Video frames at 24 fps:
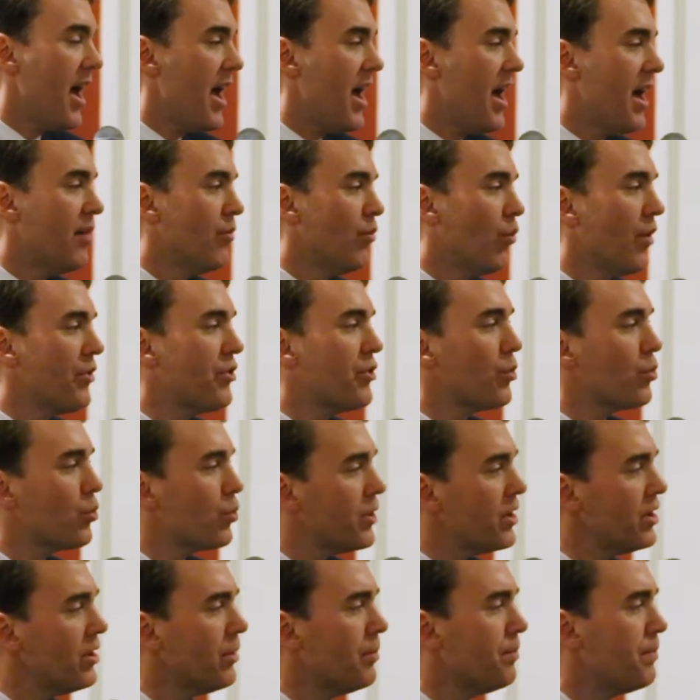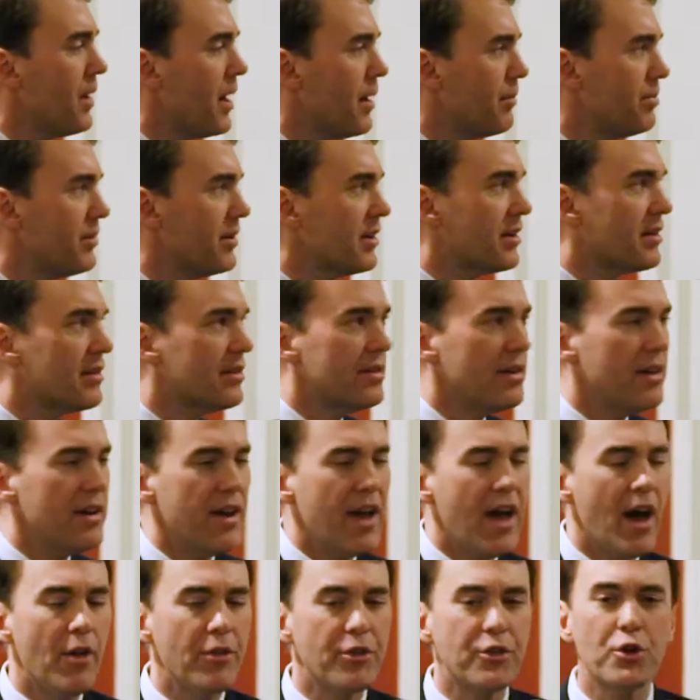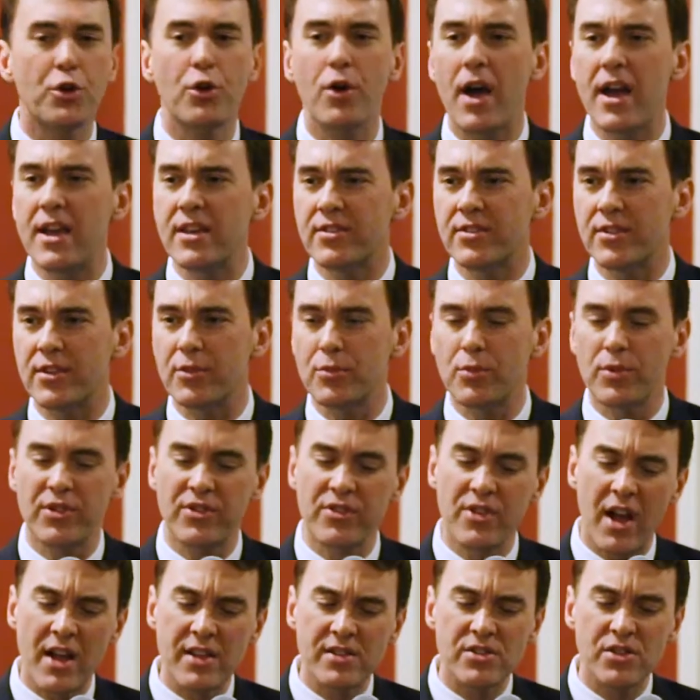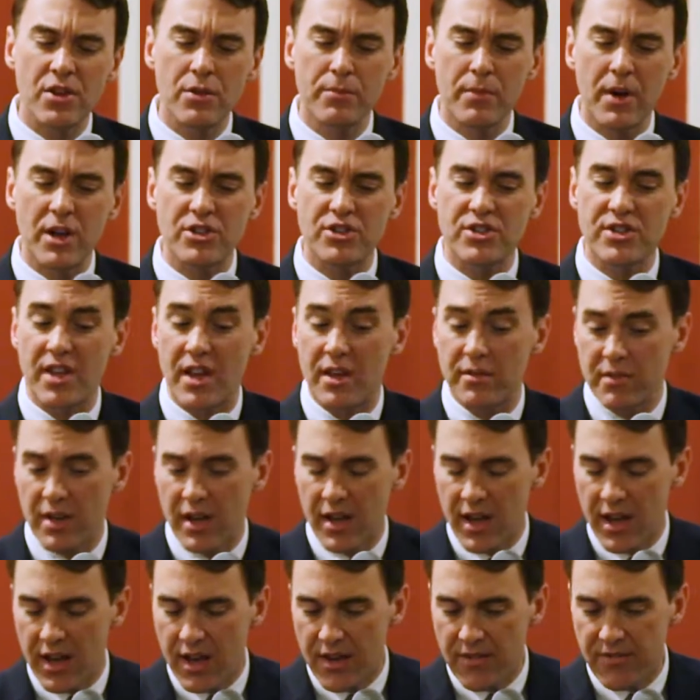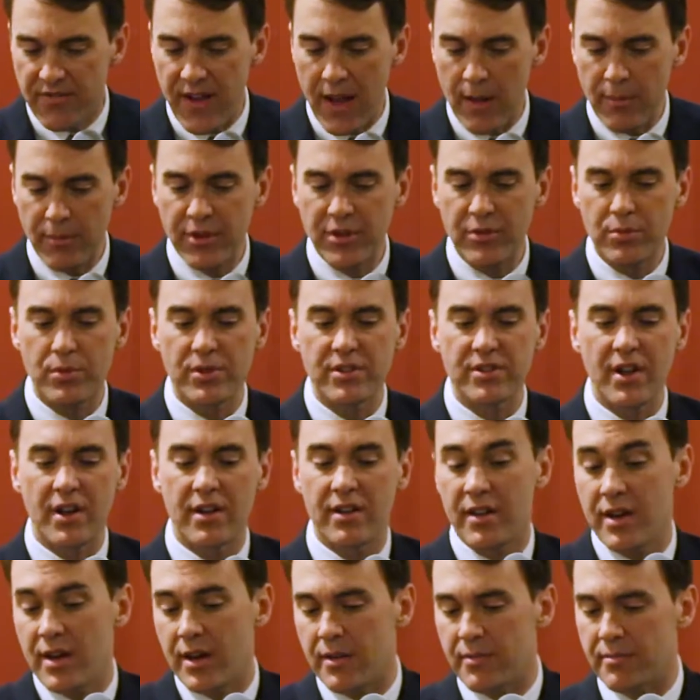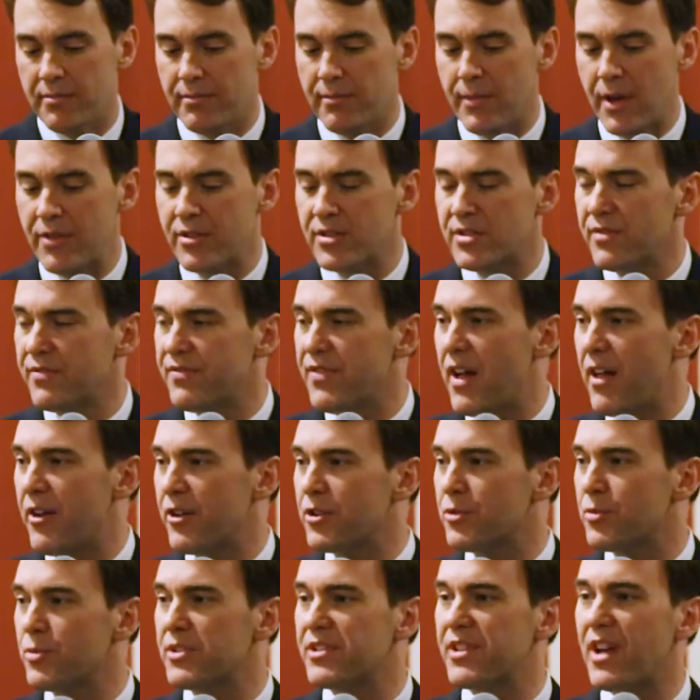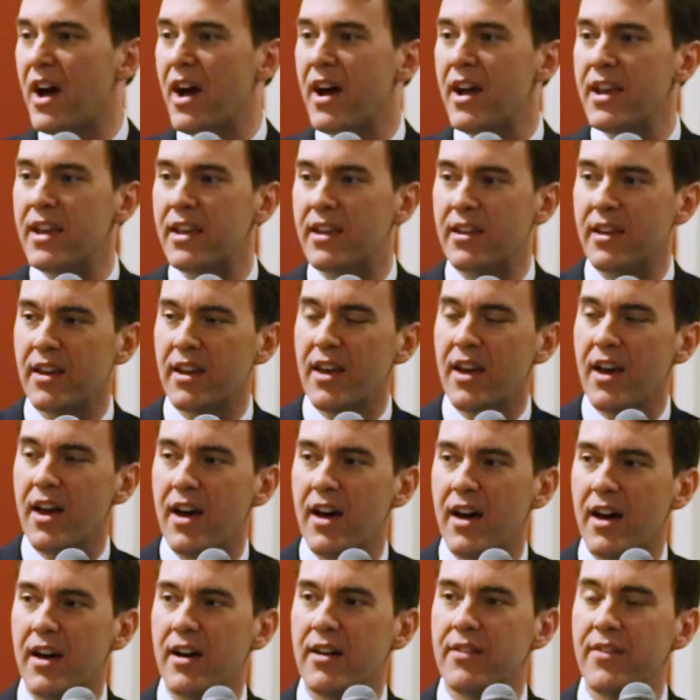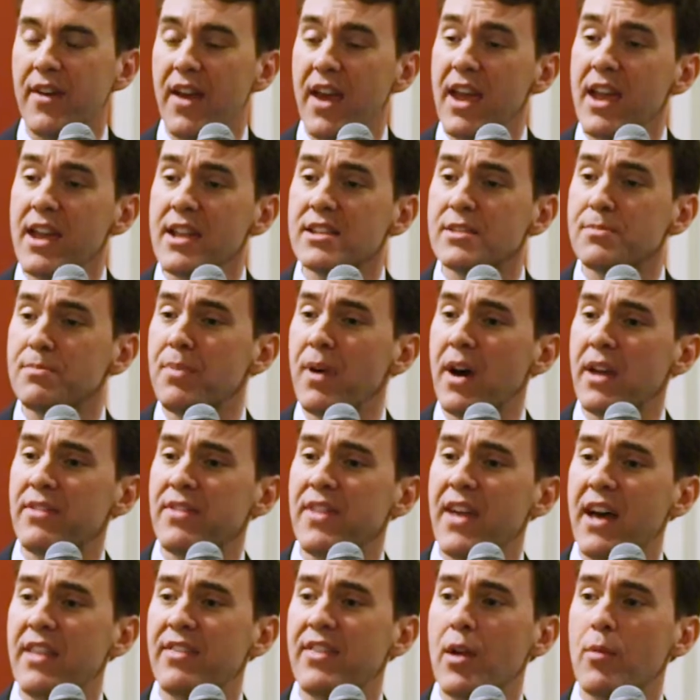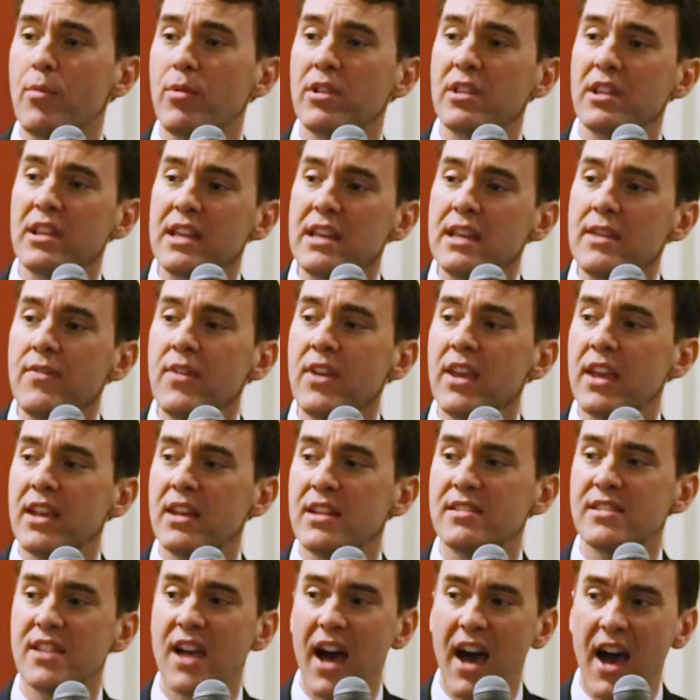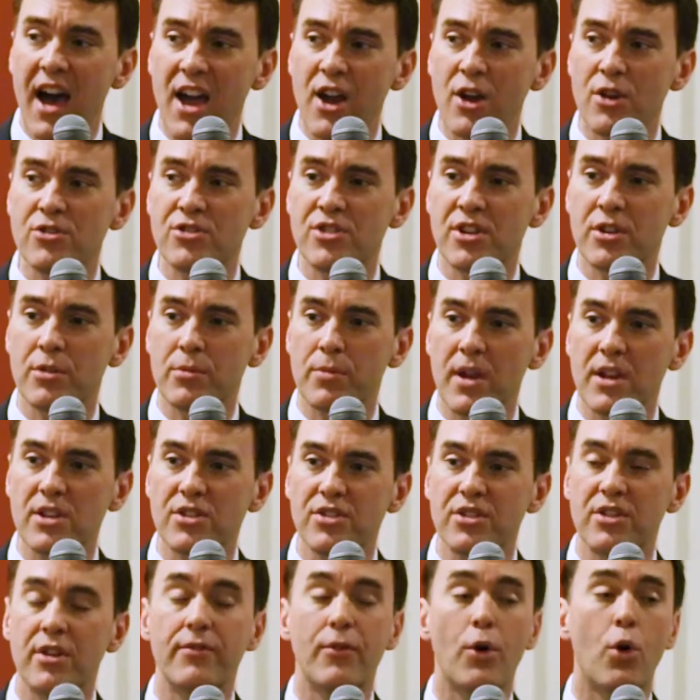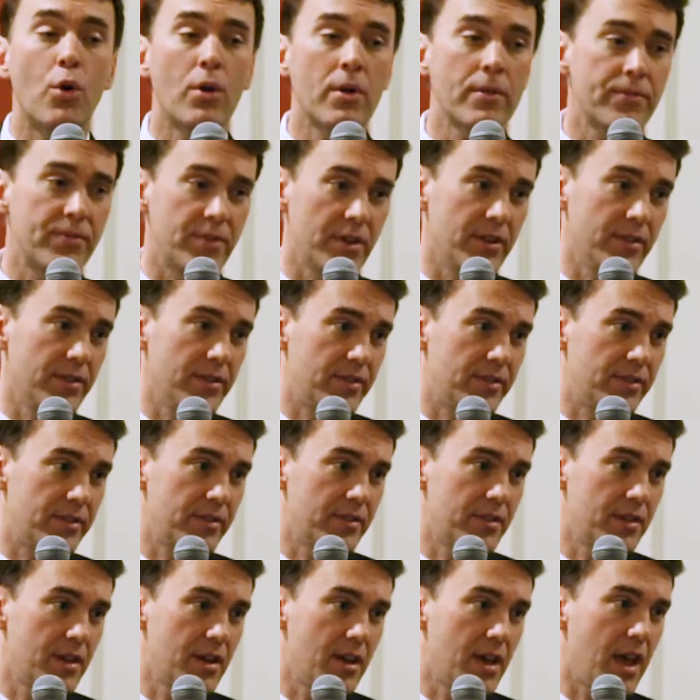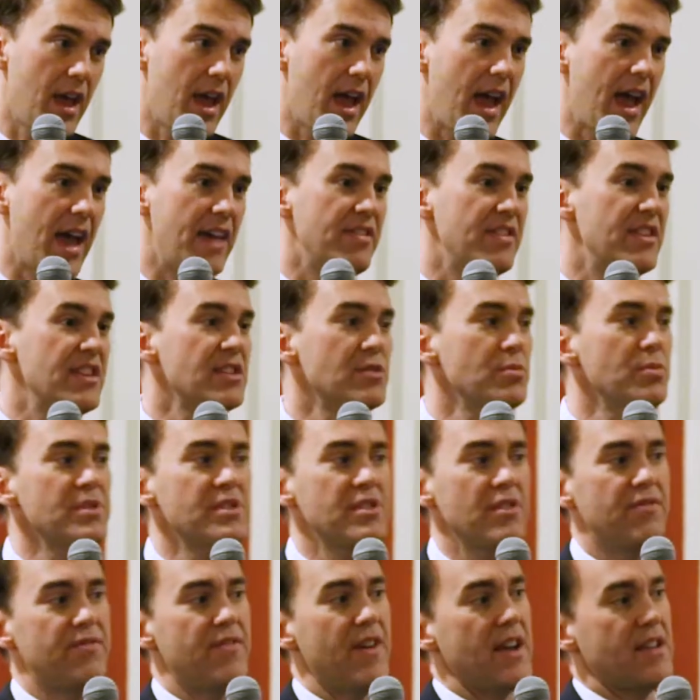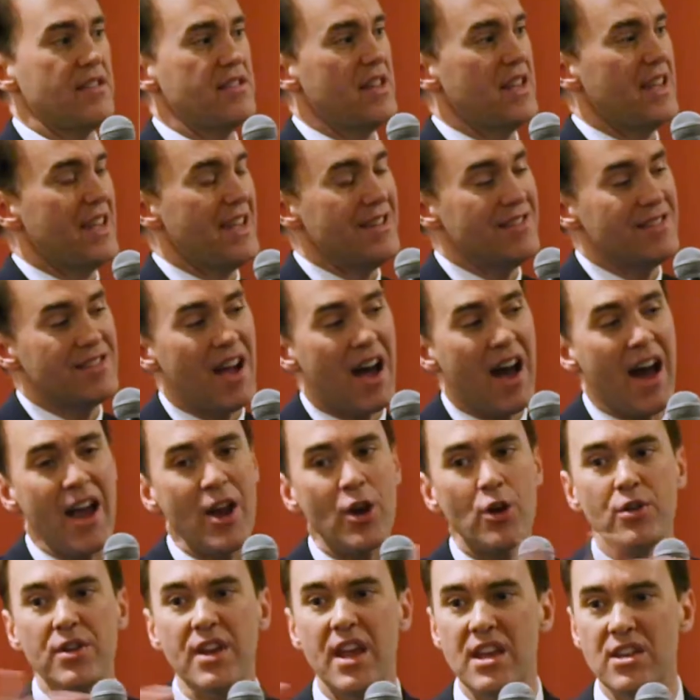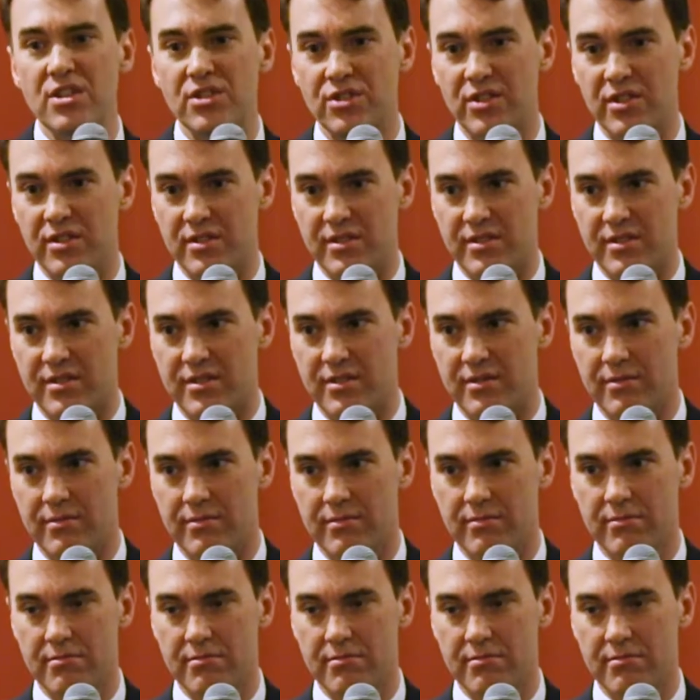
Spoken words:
And what the real public health crisis was not so much that families were, mothers and fathers were dying of AIDS, but that they were leaving an entire generation of orphans. And this was affecting entire nations.